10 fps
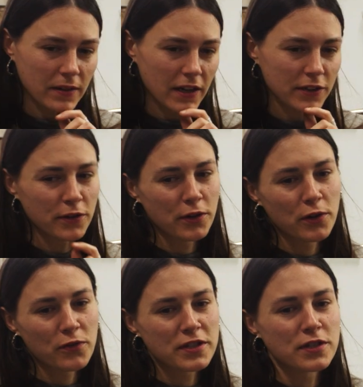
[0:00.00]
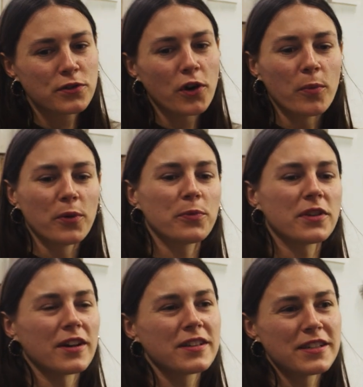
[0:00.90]
I don't know if this is common with
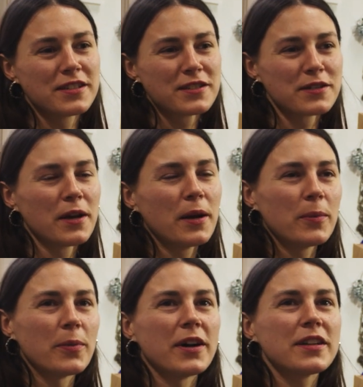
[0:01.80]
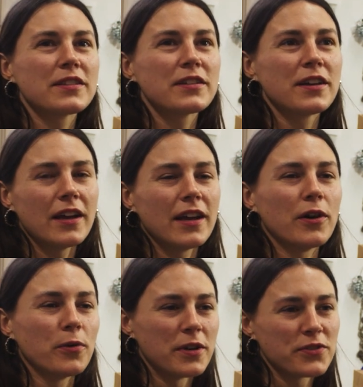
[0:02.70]
artists, but it
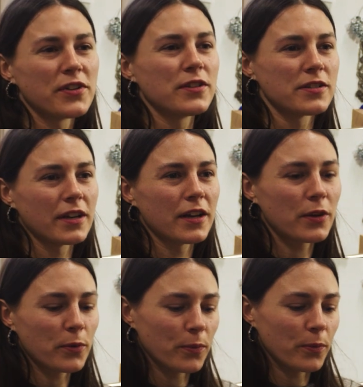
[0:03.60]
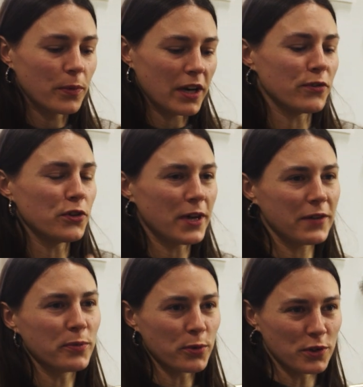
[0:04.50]
always feels like whenever you have
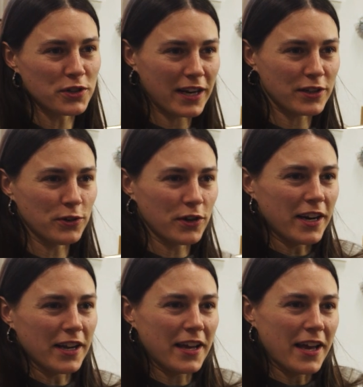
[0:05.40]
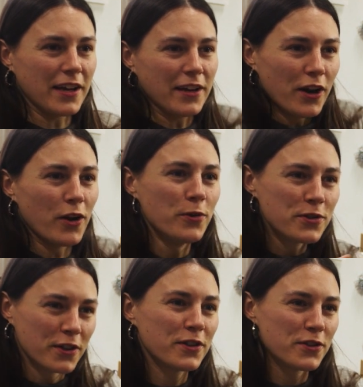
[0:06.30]
a project, you're kind of getting
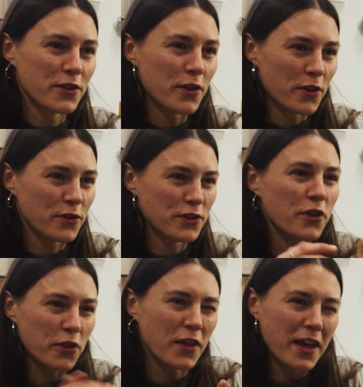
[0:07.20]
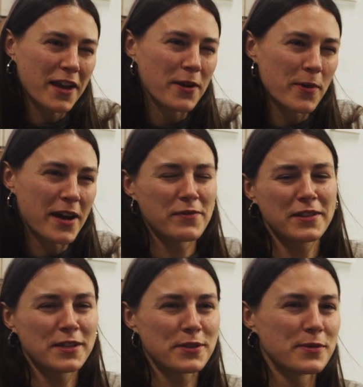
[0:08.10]
closer to the thing, whatever
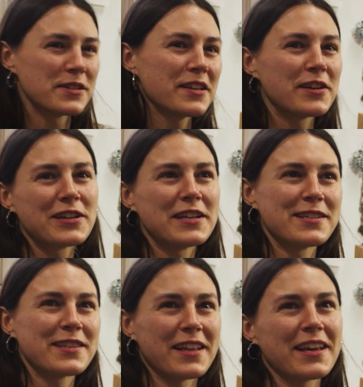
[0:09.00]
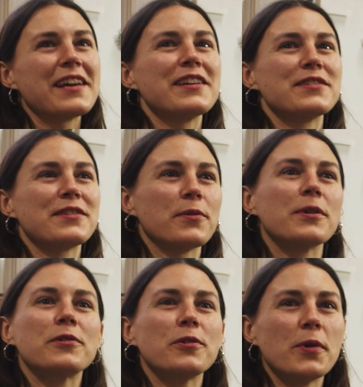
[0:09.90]
this mysterious thing is that
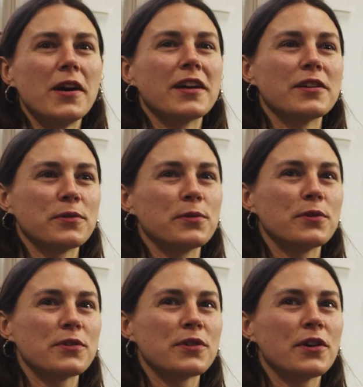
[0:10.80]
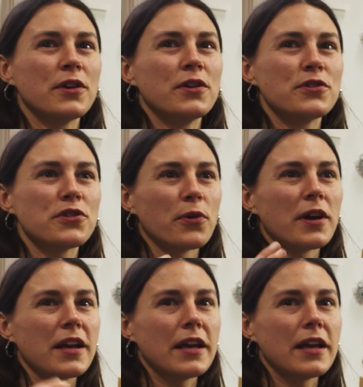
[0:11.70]
we're all working towards. So I